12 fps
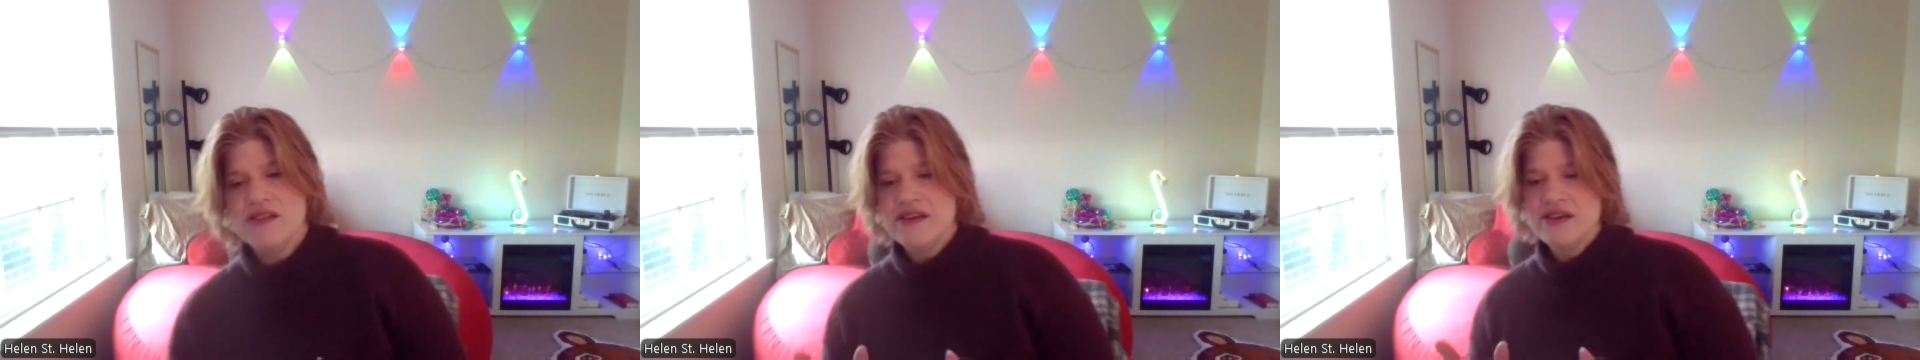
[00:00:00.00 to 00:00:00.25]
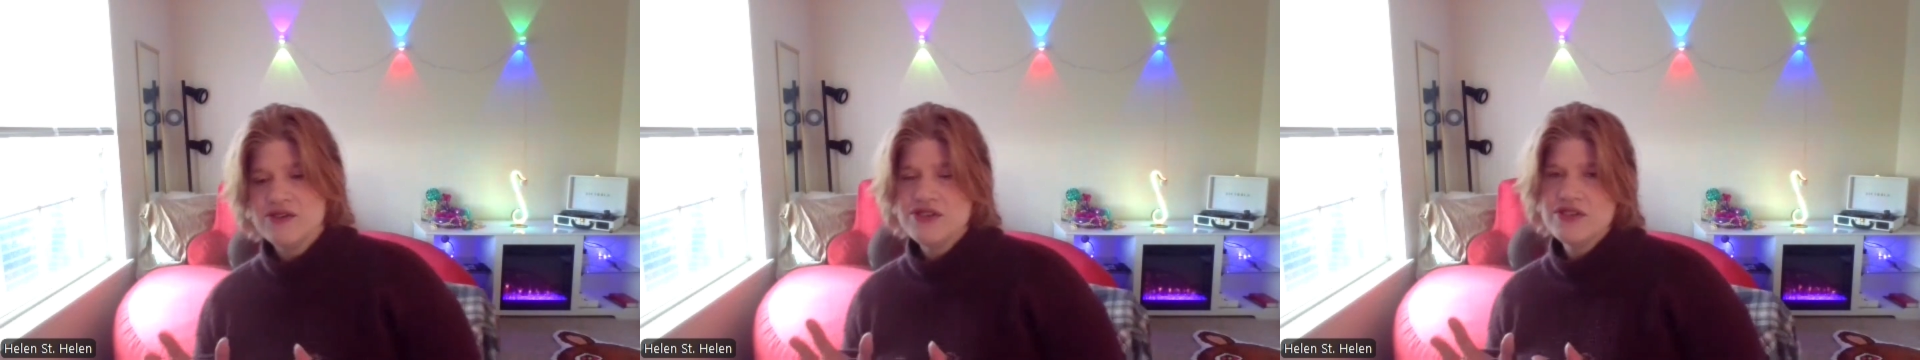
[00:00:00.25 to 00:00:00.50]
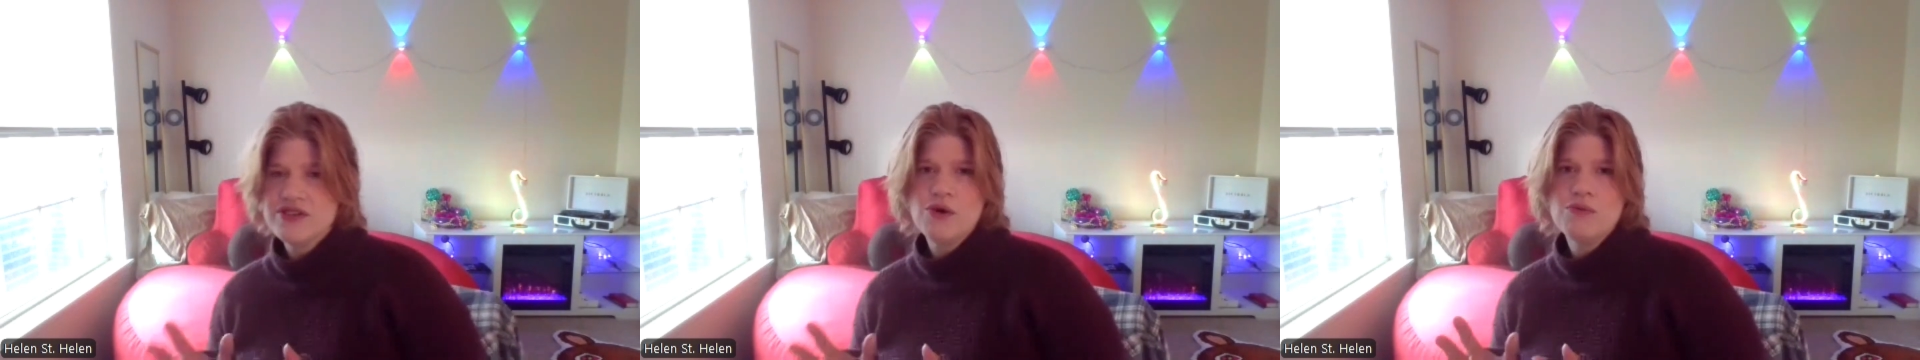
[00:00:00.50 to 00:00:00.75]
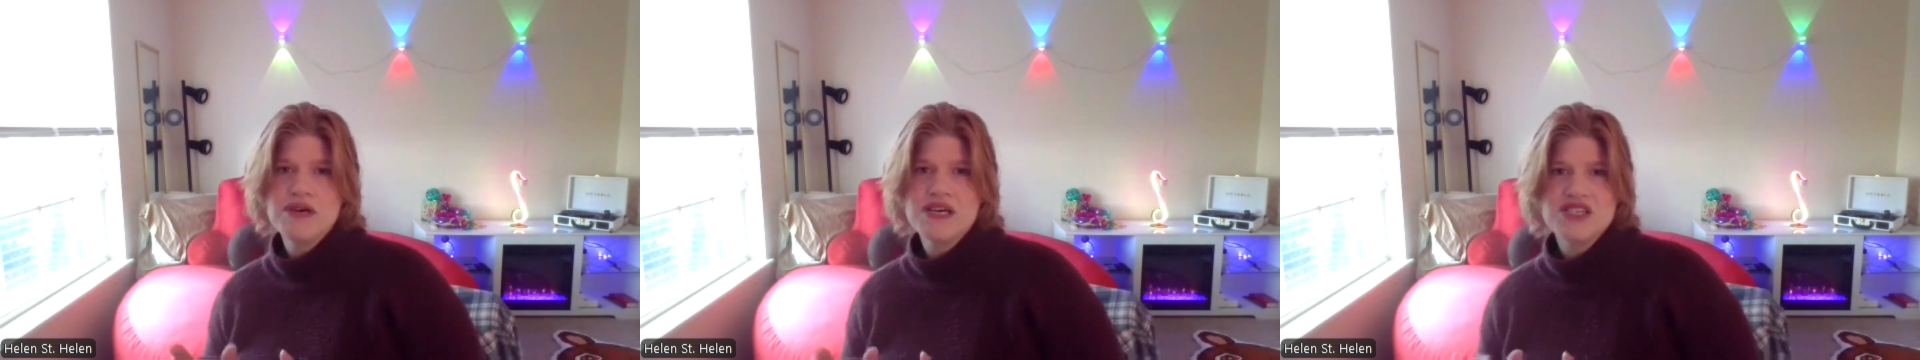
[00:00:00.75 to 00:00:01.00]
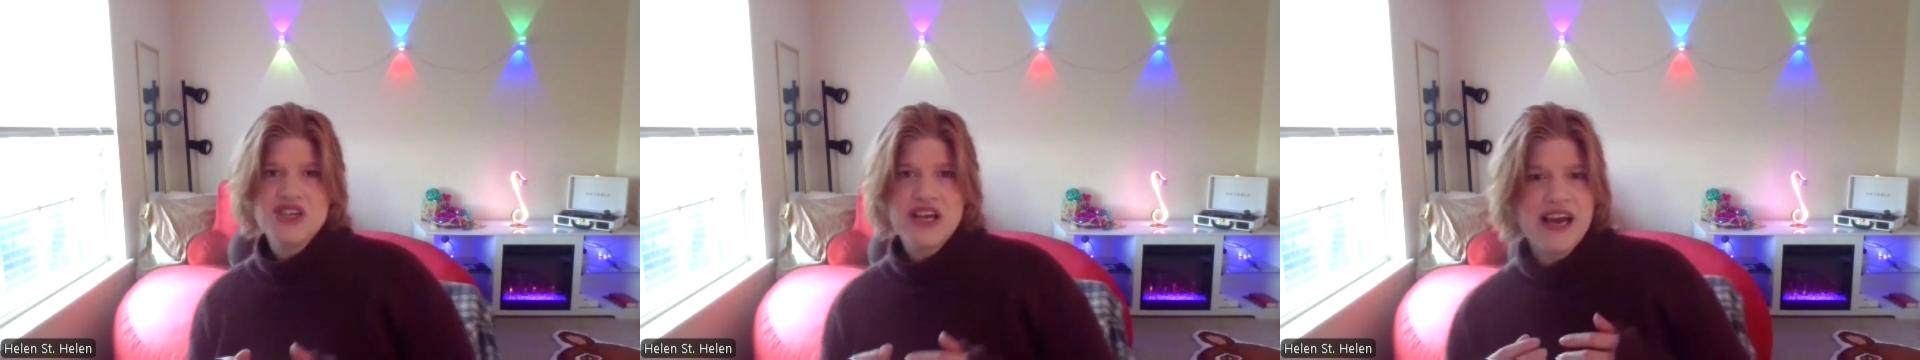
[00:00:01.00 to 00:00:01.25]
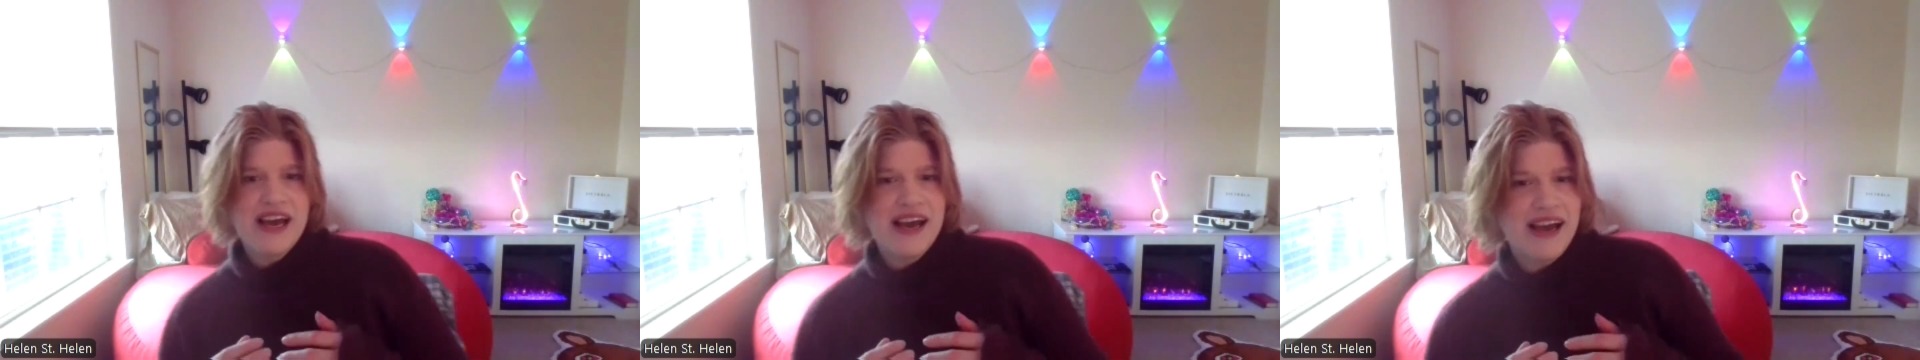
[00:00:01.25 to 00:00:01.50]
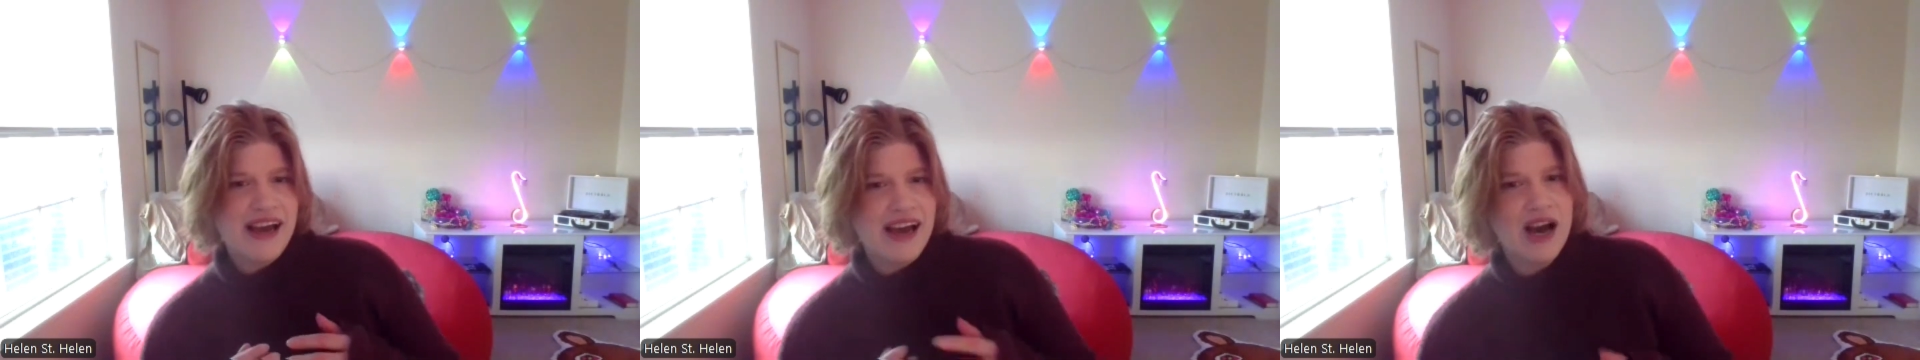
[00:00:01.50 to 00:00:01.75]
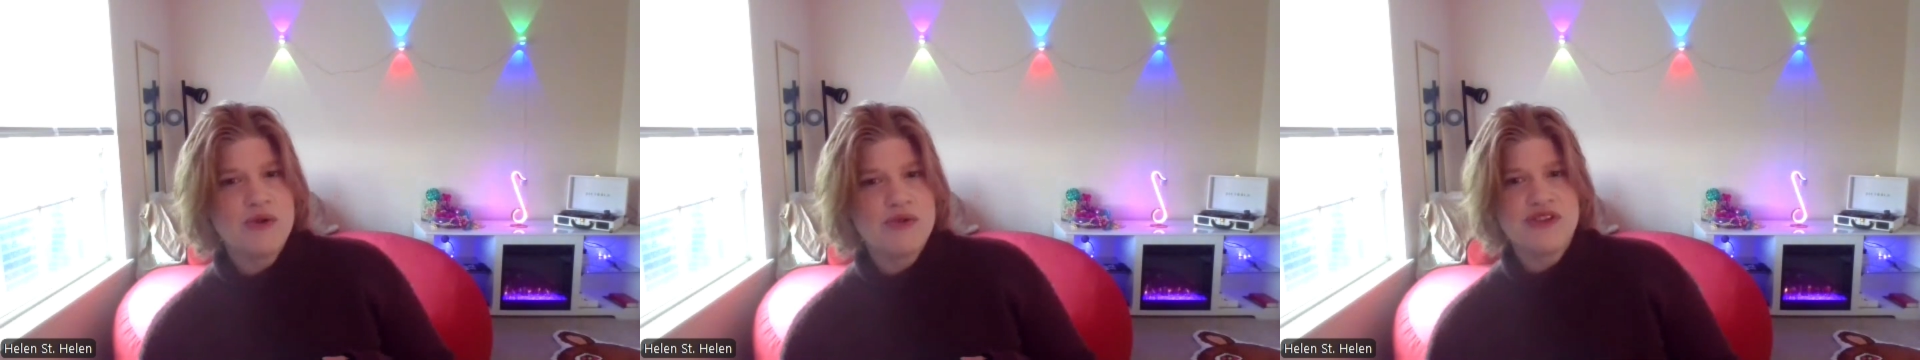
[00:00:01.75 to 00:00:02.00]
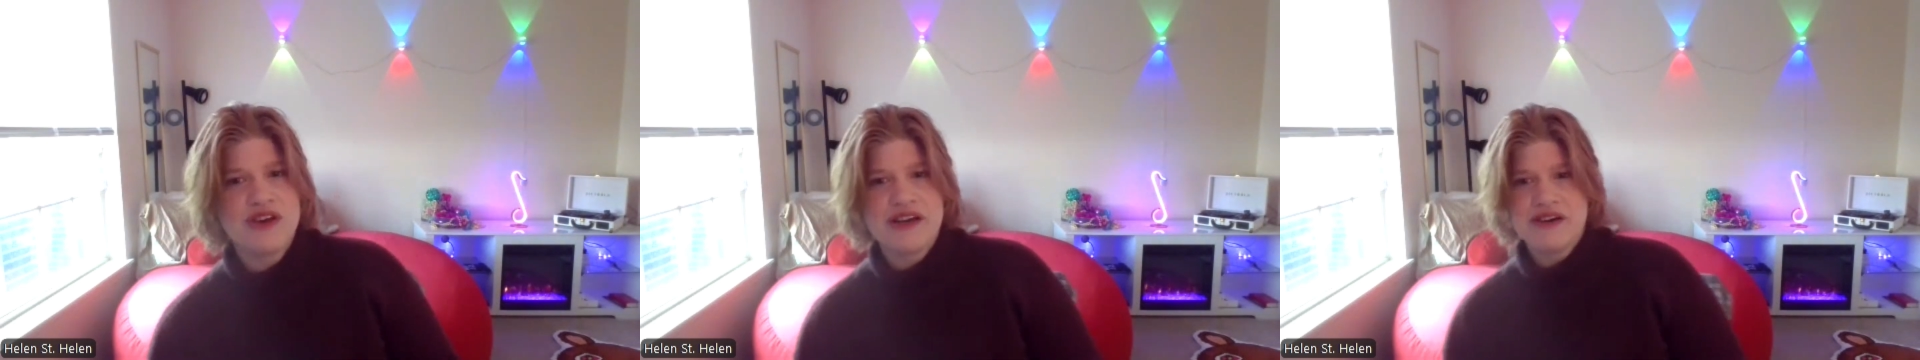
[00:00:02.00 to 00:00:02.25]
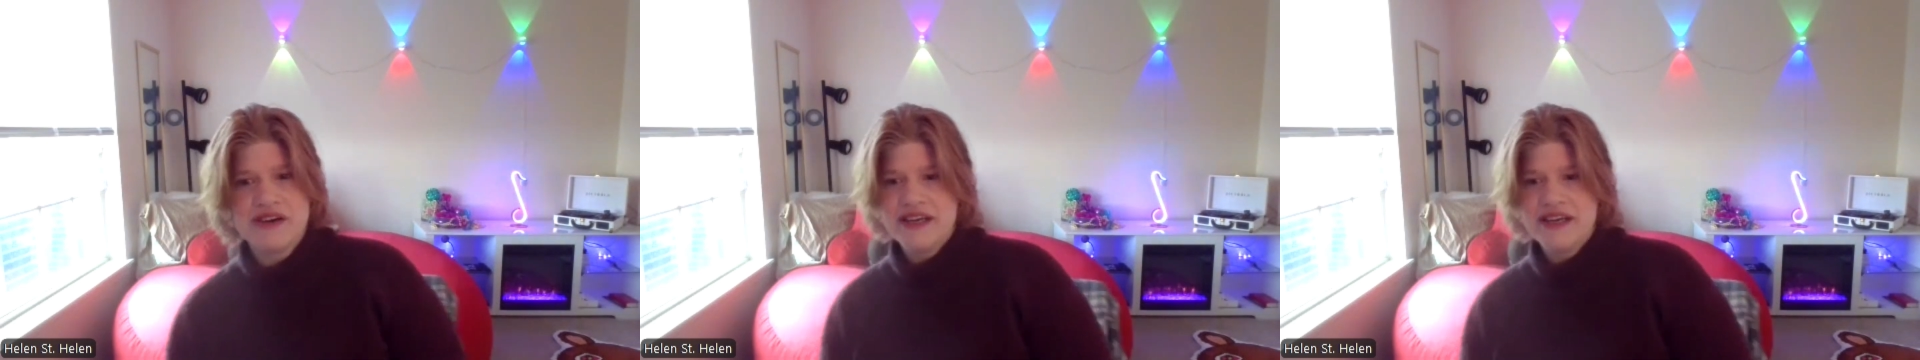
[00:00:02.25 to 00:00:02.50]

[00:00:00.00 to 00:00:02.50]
there's so much out there